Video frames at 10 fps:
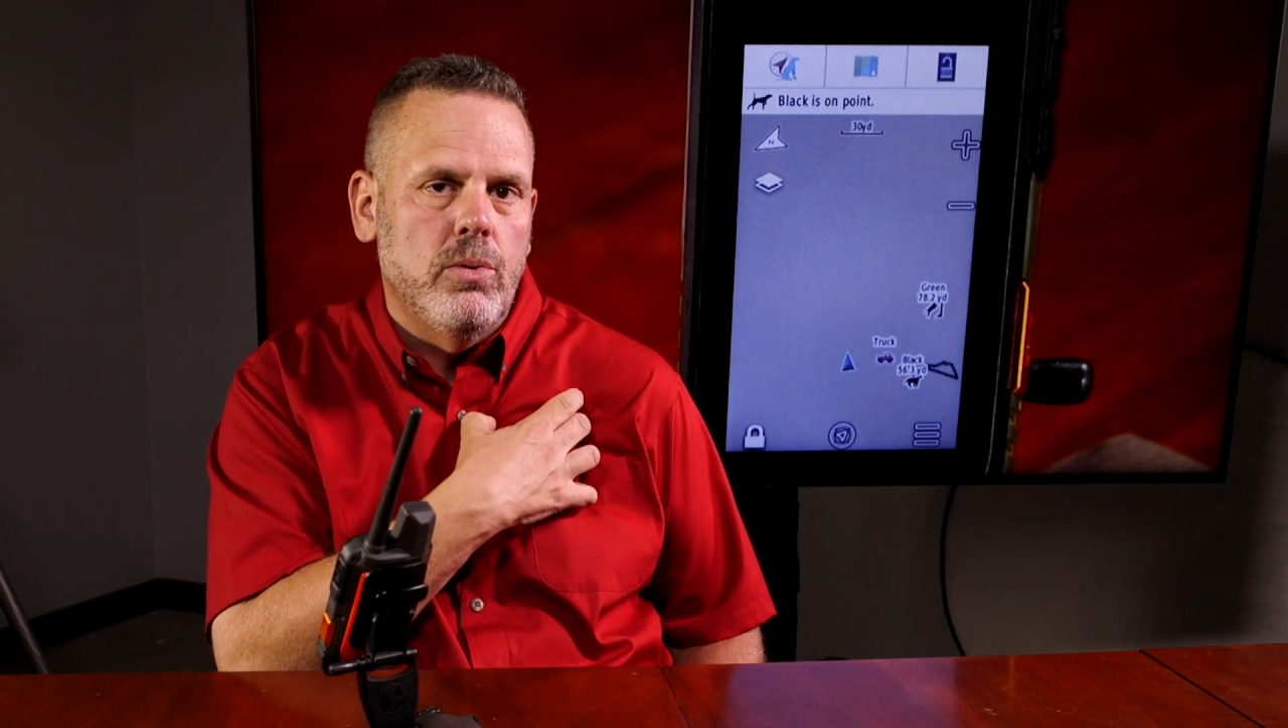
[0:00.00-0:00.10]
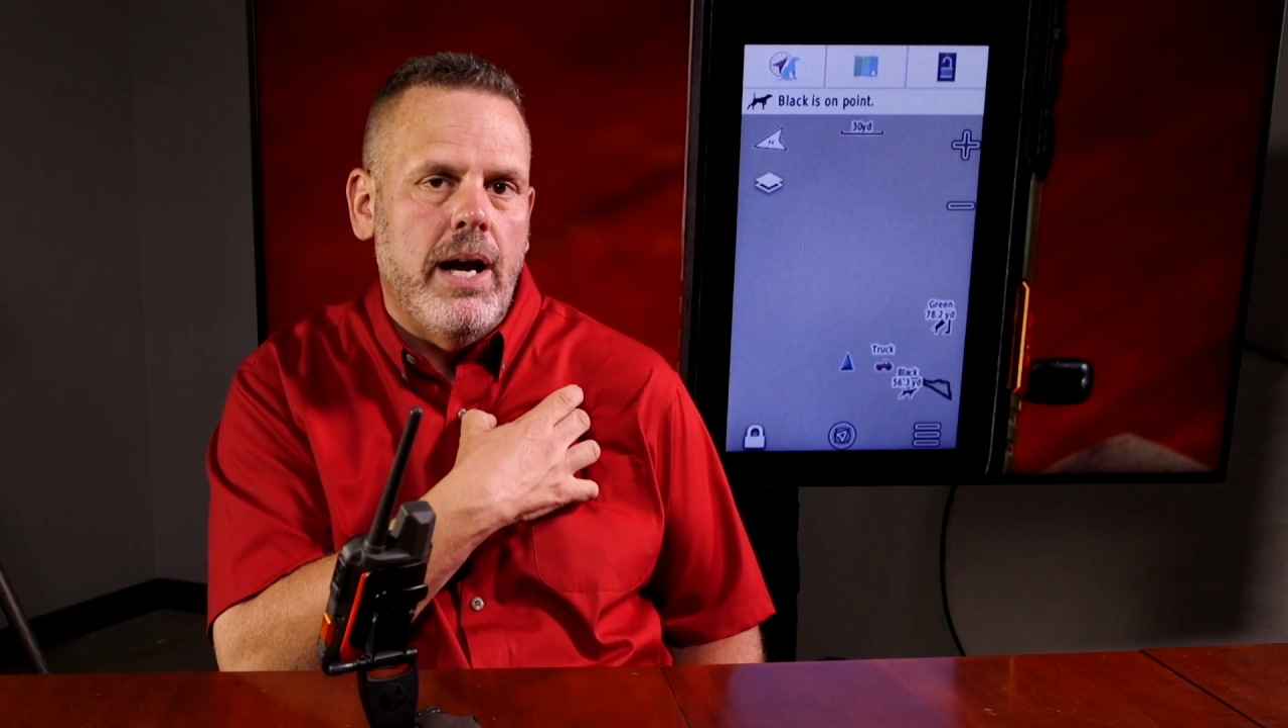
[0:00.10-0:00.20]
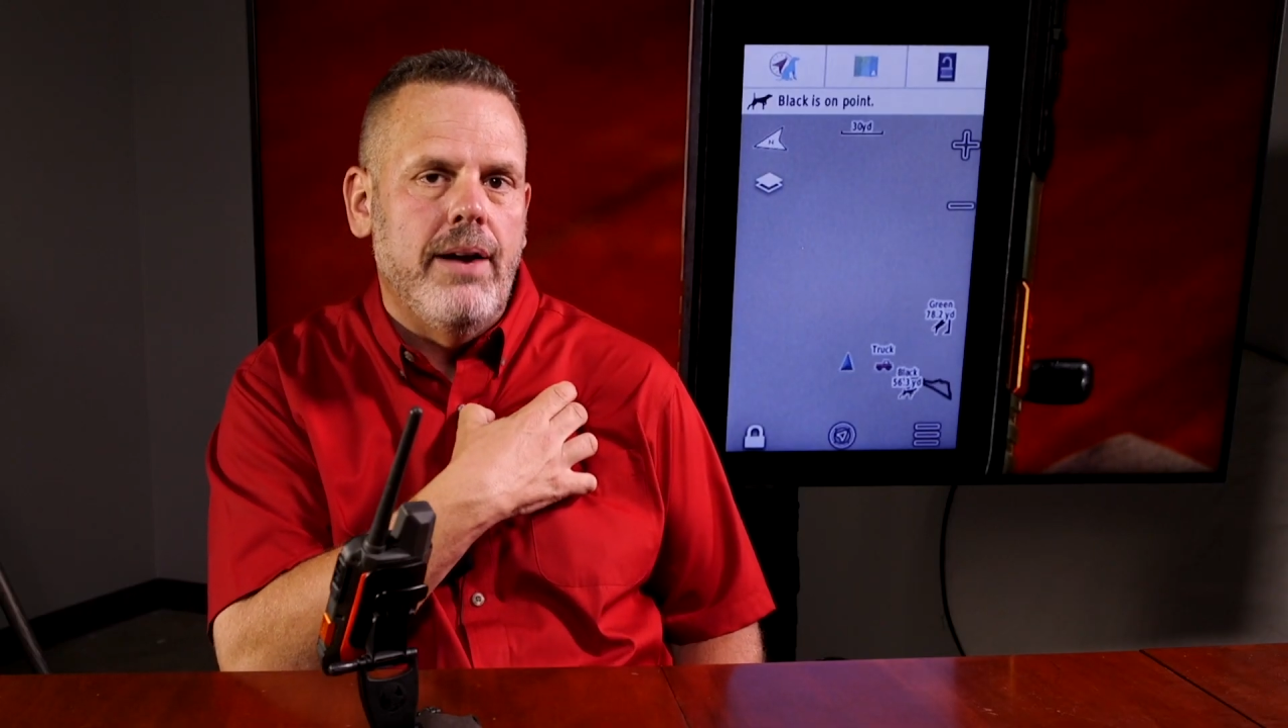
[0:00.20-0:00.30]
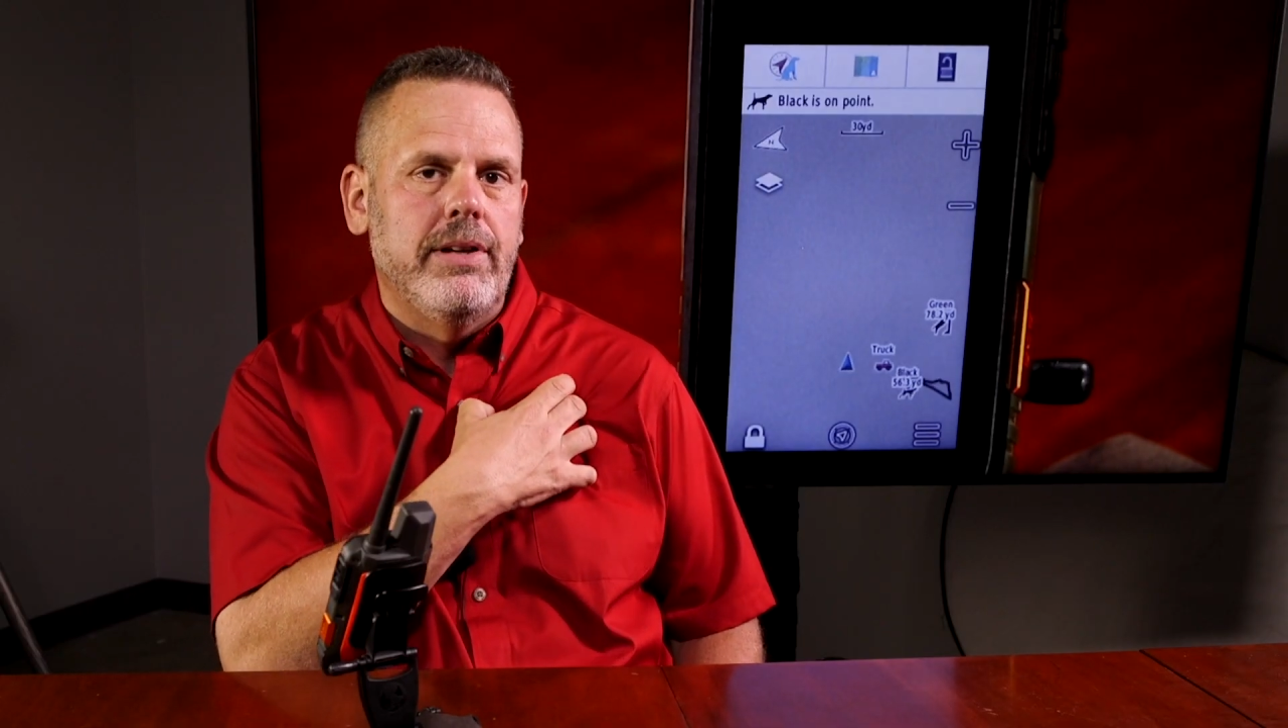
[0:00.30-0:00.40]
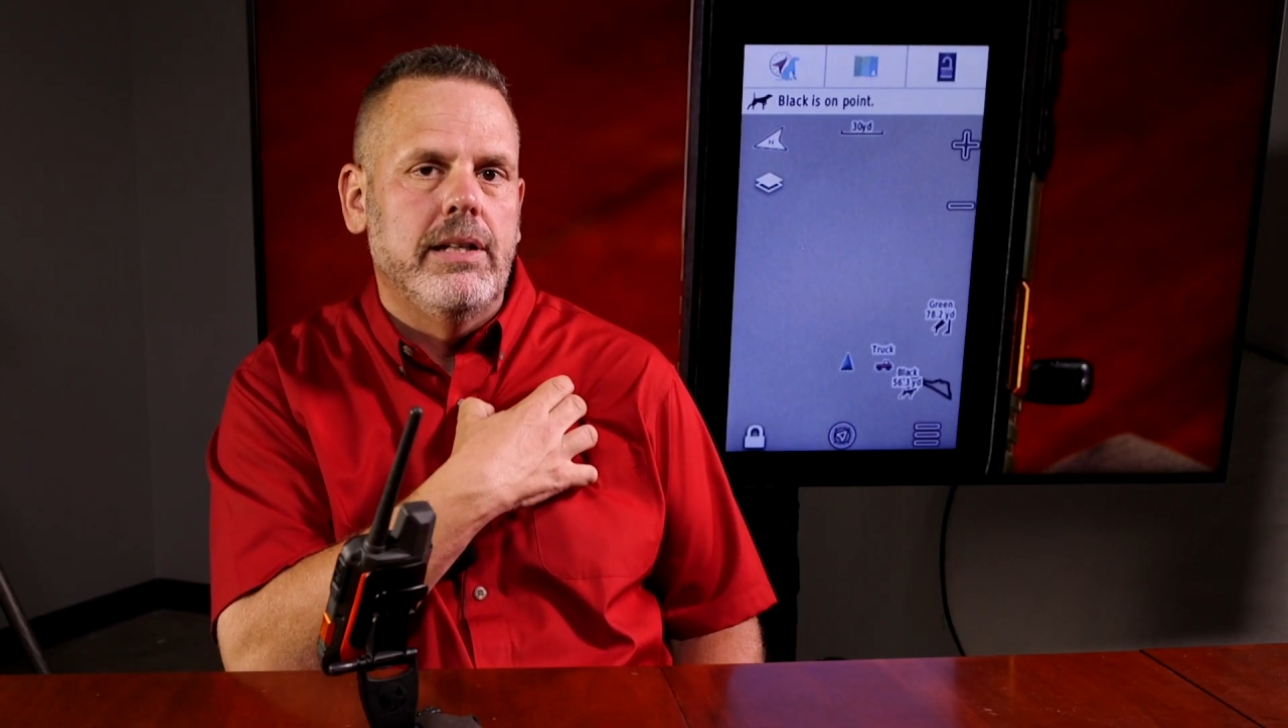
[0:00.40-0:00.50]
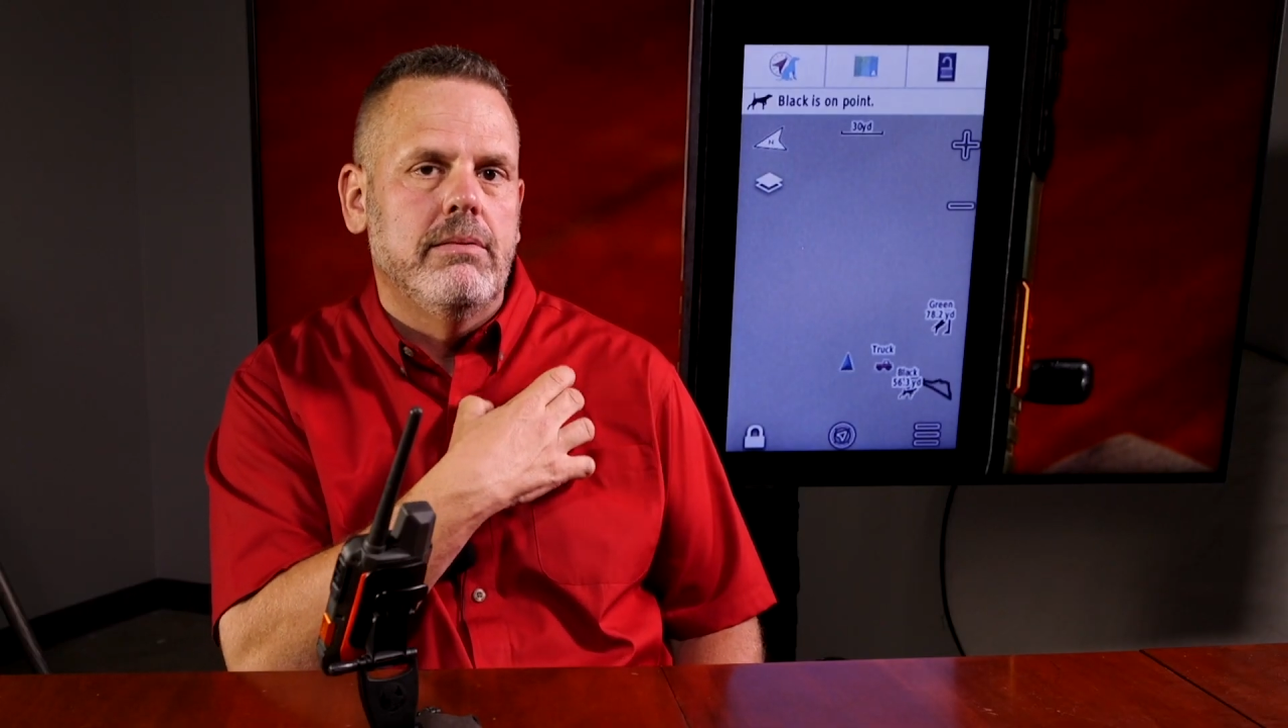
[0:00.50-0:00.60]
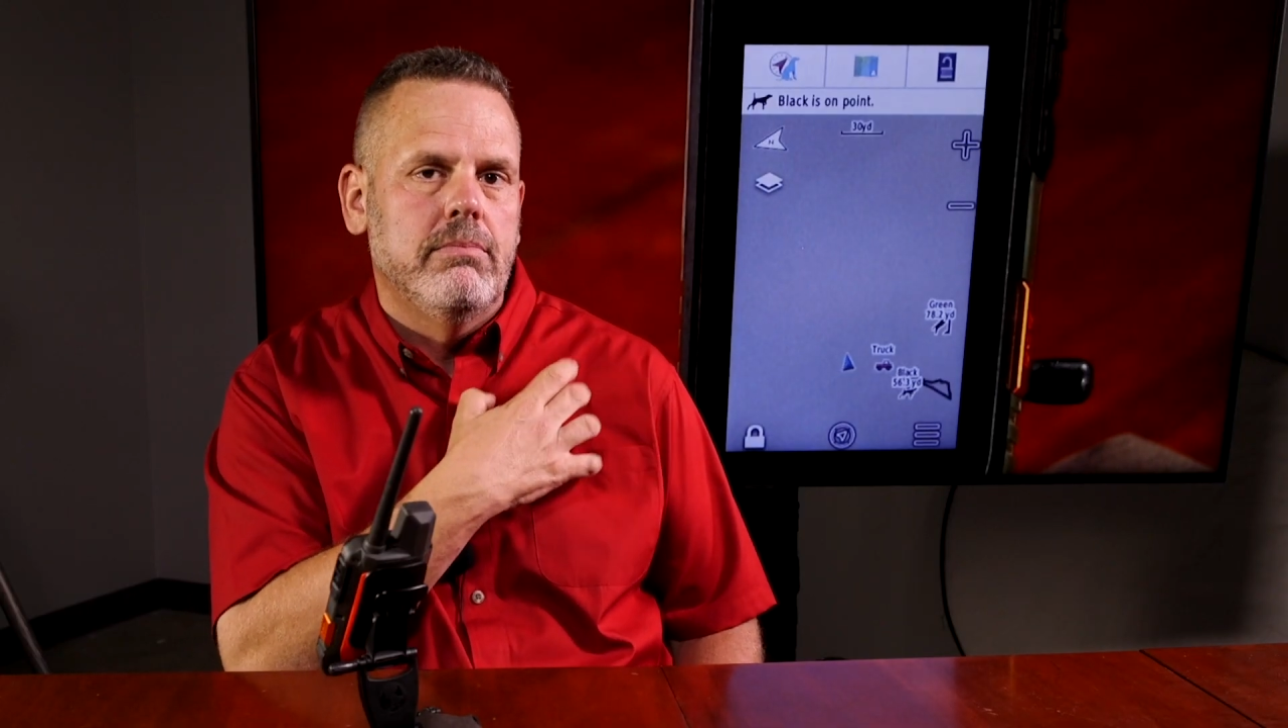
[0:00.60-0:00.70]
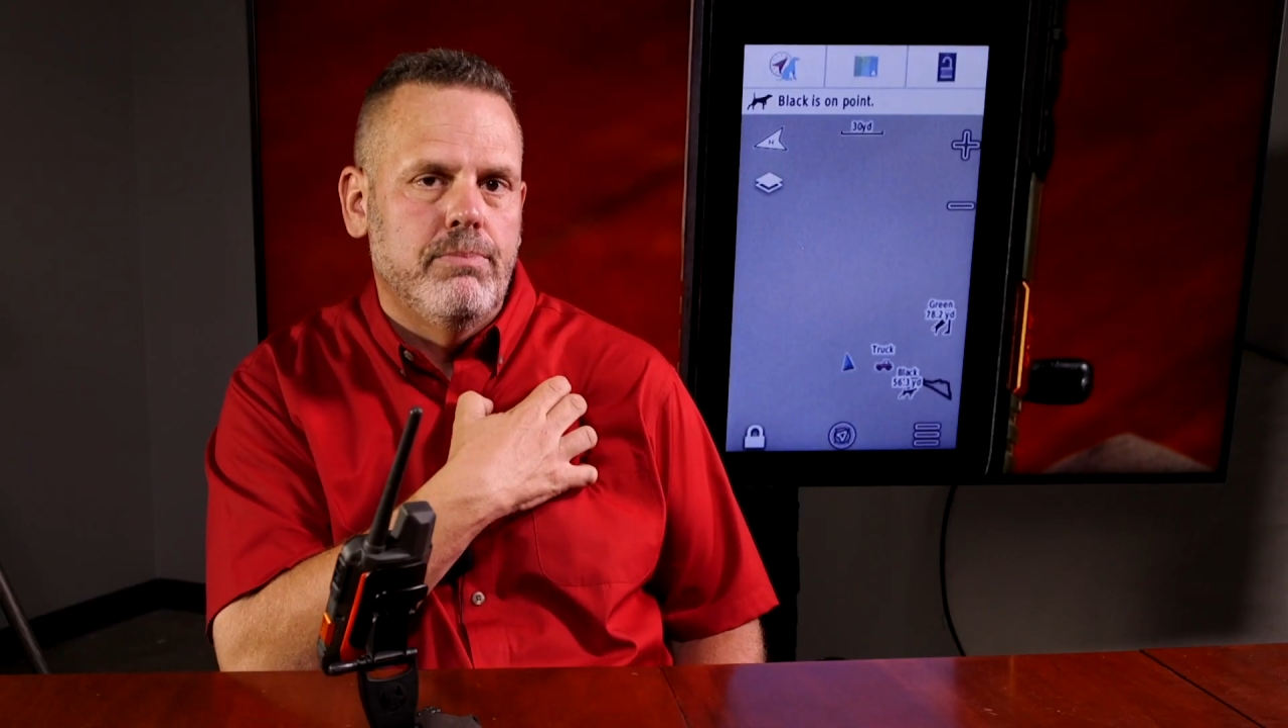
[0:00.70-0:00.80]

having it